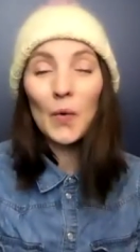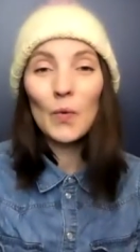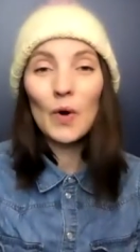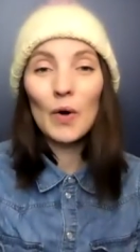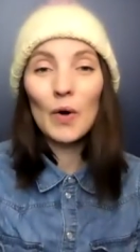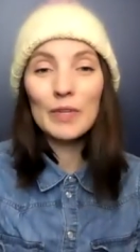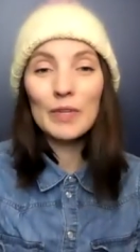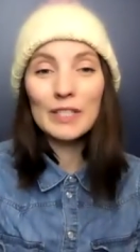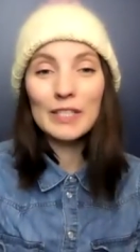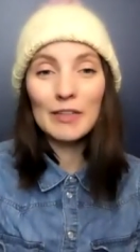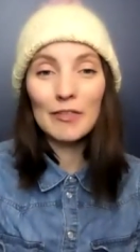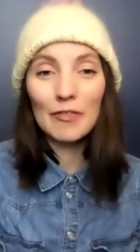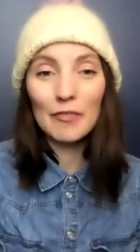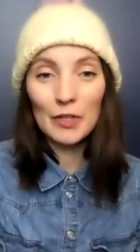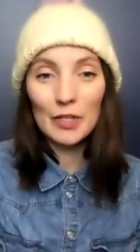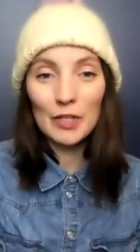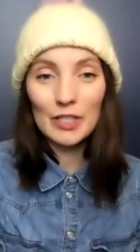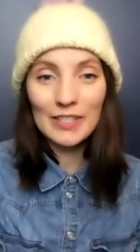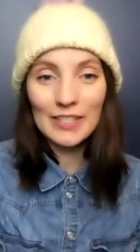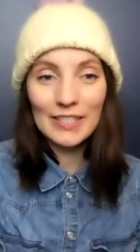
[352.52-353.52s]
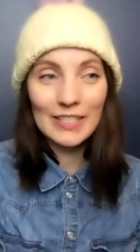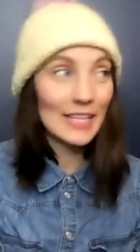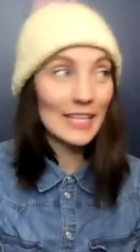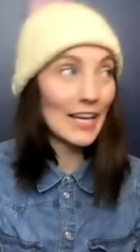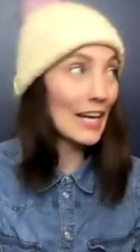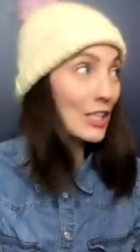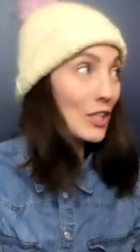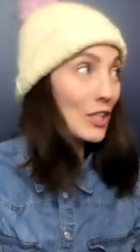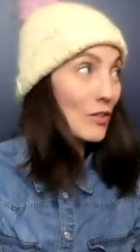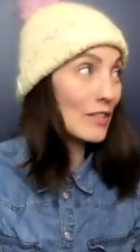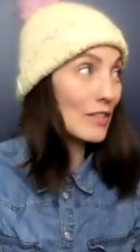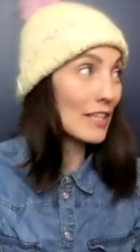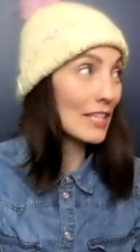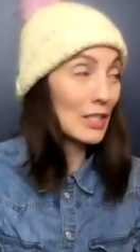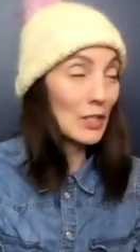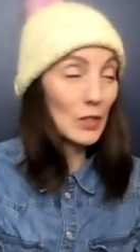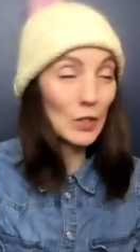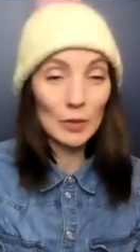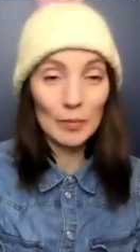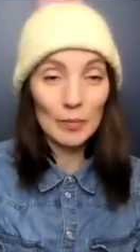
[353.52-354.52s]
what was the first design you did?
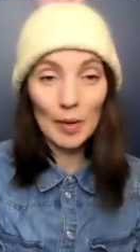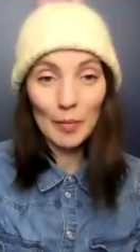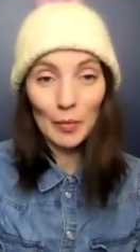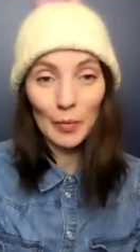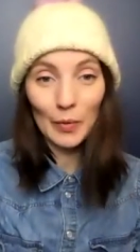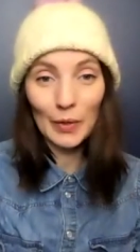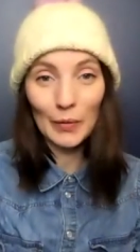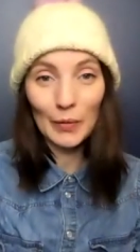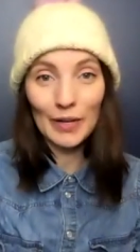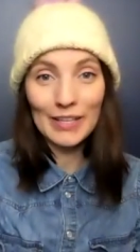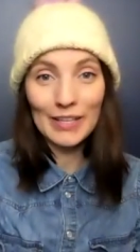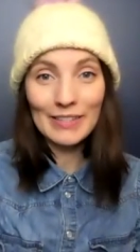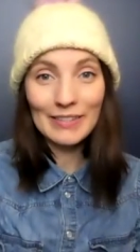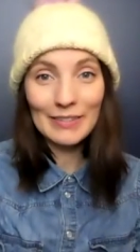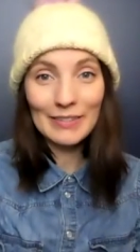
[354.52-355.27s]
Do you remember what it was?